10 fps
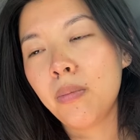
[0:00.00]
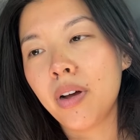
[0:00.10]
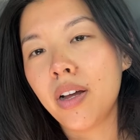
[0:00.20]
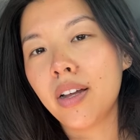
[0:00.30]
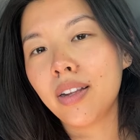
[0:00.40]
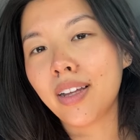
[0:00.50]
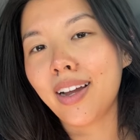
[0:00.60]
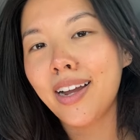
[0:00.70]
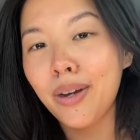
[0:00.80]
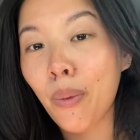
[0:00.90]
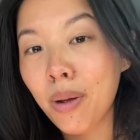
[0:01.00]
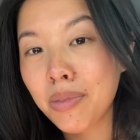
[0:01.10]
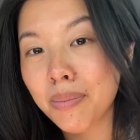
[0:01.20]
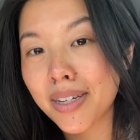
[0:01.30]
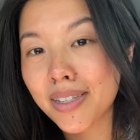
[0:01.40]
but like I know I'm
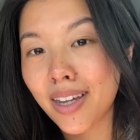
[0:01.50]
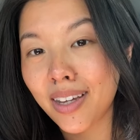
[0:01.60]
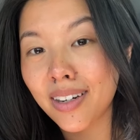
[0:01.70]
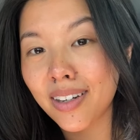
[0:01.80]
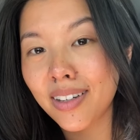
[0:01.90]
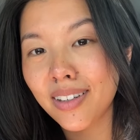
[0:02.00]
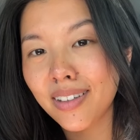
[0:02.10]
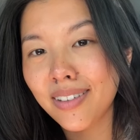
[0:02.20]
the best candidate.